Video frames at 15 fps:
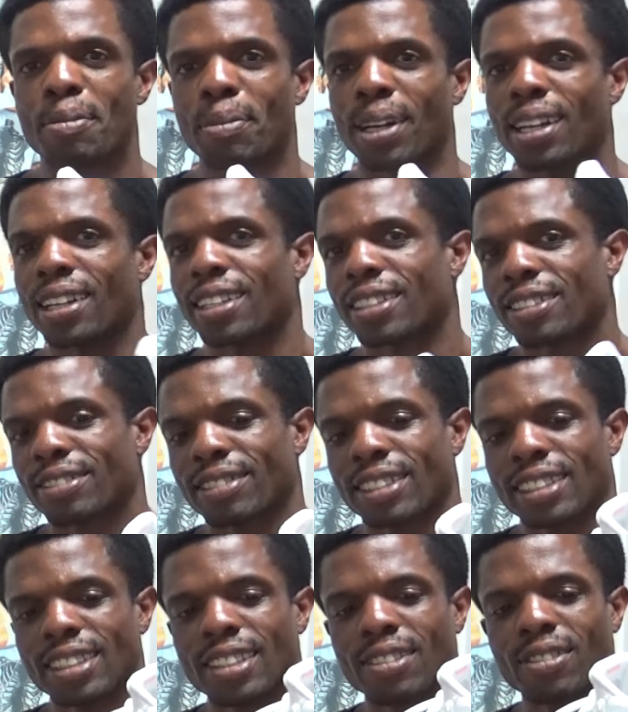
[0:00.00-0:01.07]
But
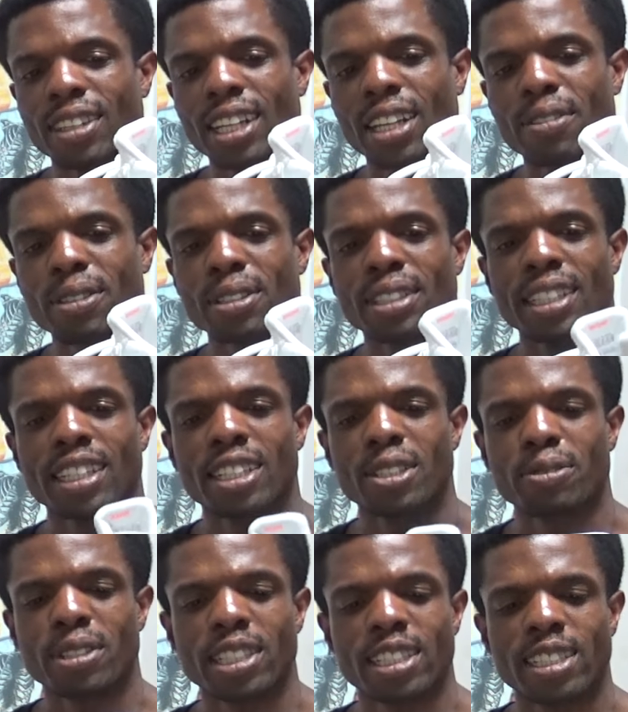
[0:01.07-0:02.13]
whatever, it
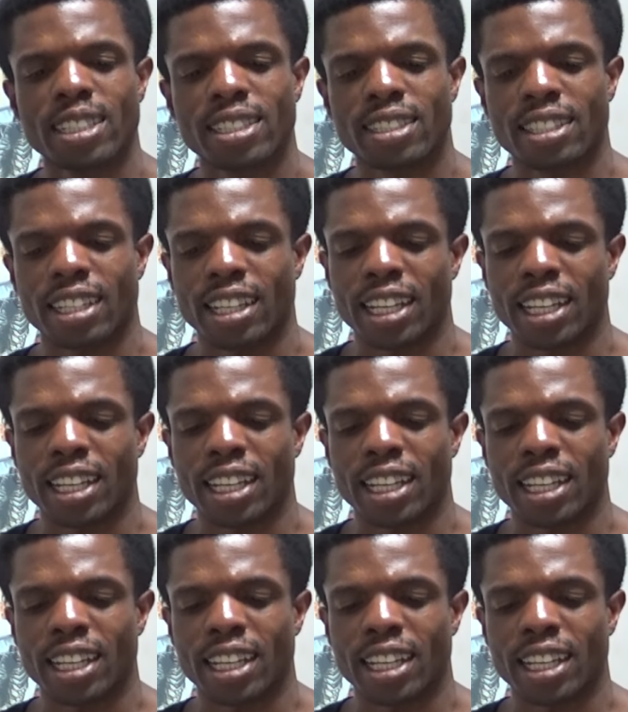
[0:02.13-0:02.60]
is what it is.